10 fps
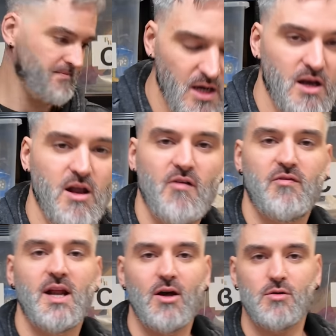
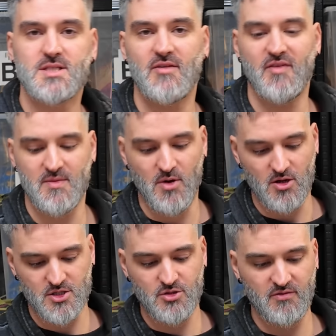Lovely little tiffin
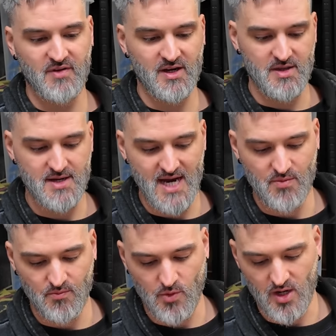box. I couldn't think of the
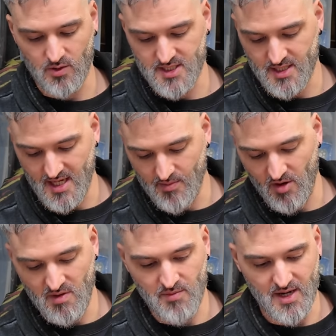name when I was in there, but I
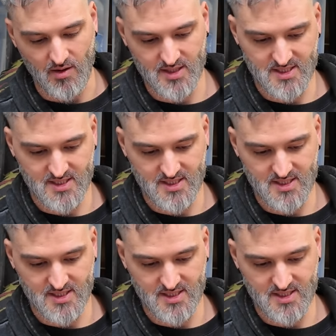remember now, it's